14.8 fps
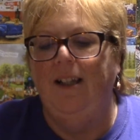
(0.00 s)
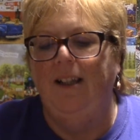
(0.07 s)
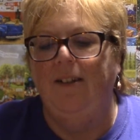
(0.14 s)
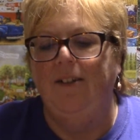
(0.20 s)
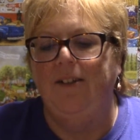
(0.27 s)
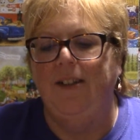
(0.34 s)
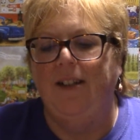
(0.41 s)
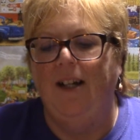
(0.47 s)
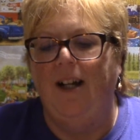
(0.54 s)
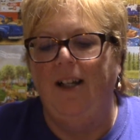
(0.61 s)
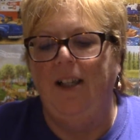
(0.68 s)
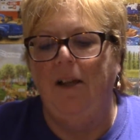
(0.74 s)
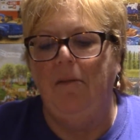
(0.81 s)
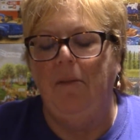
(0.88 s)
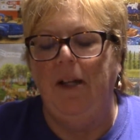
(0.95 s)
there's a guy
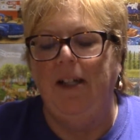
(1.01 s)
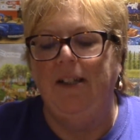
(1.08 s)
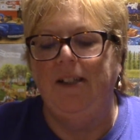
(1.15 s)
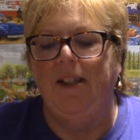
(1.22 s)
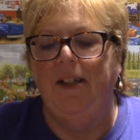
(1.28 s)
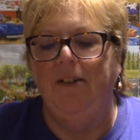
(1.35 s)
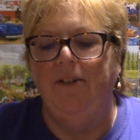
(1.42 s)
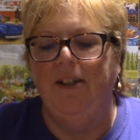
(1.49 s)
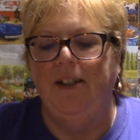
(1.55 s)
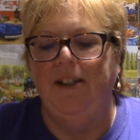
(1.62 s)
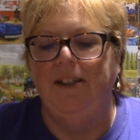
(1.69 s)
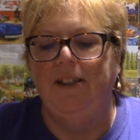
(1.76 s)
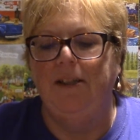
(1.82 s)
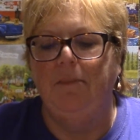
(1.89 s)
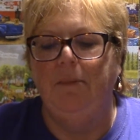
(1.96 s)
that makes
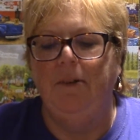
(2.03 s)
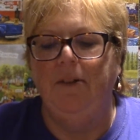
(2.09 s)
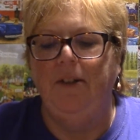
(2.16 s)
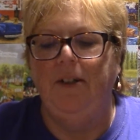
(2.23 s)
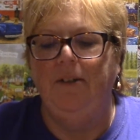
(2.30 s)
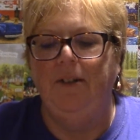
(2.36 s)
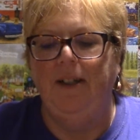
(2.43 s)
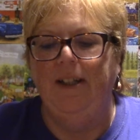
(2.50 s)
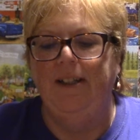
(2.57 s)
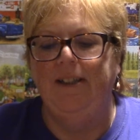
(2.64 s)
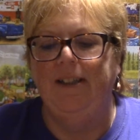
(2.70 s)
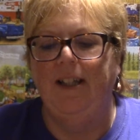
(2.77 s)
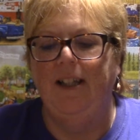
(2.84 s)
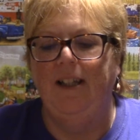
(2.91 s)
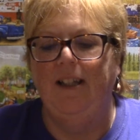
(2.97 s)
earrings, bird
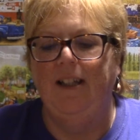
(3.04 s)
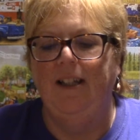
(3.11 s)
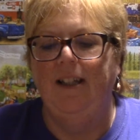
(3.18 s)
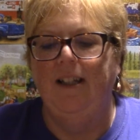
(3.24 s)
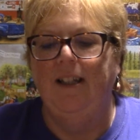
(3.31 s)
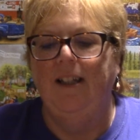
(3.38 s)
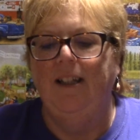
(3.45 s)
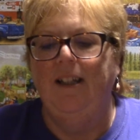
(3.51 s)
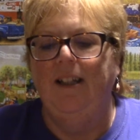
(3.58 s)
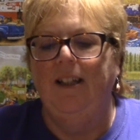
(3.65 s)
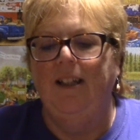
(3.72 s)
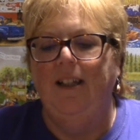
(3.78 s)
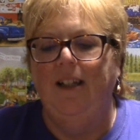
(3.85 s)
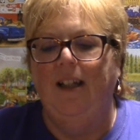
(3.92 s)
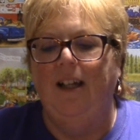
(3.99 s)
earrings.
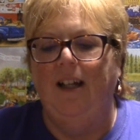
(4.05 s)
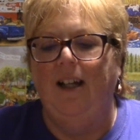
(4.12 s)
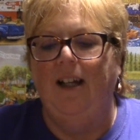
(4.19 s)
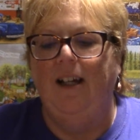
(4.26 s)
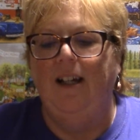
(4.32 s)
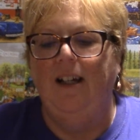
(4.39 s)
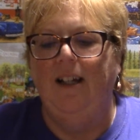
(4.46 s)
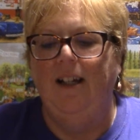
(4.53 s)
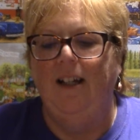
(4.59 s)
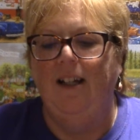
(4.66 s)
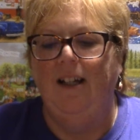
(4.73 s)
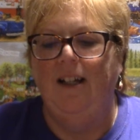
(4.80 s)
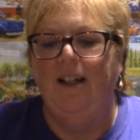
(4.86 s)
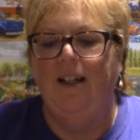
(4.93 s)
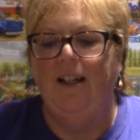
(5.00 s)

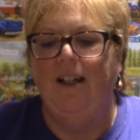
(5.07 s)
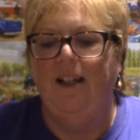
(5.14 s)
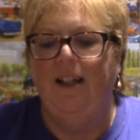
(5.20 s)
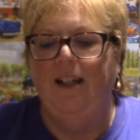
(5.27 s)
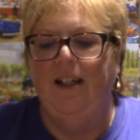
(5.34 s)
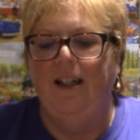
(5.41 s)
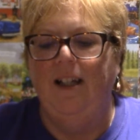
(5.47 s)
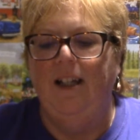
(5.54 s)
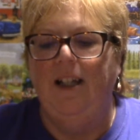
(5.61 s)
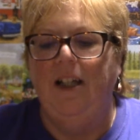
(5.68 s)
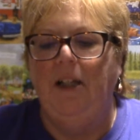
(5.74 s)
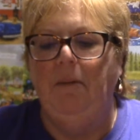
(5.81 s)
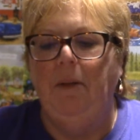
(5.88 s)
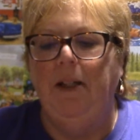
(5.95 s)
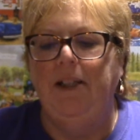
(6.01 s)

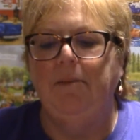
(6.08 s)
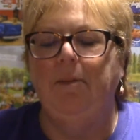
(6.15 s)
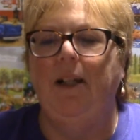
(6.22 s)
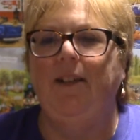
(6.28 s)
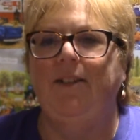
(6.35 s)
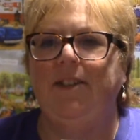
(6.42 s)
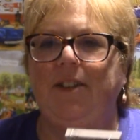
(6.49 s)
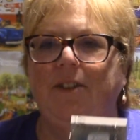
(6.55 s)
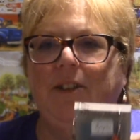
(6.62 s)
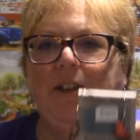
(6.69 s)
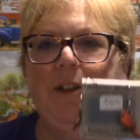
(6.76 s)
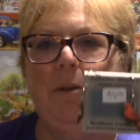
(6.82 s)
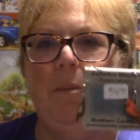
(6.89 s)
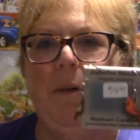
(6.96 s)
He makes them out of cereal